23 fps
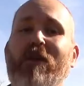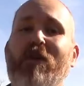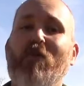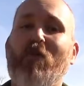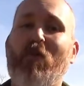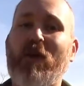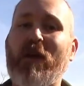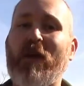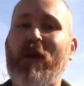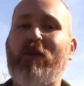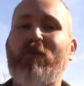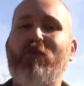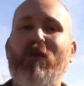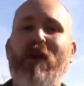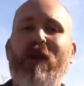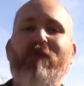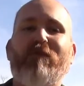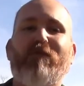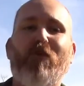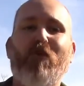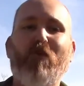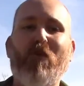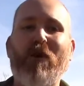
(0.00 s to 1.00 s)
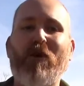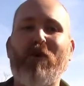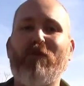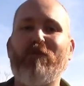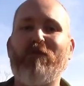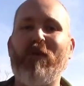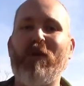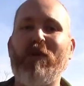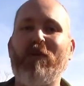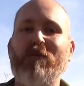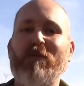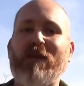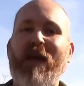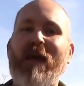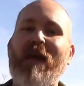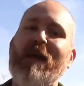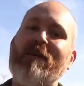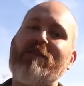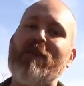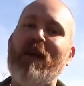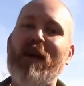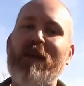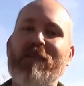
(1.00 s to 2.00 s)
We're getting ready for Winter Field Day.
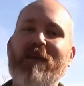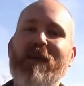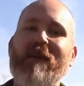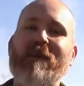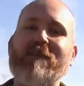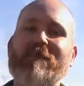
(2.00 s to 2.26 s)
I've got the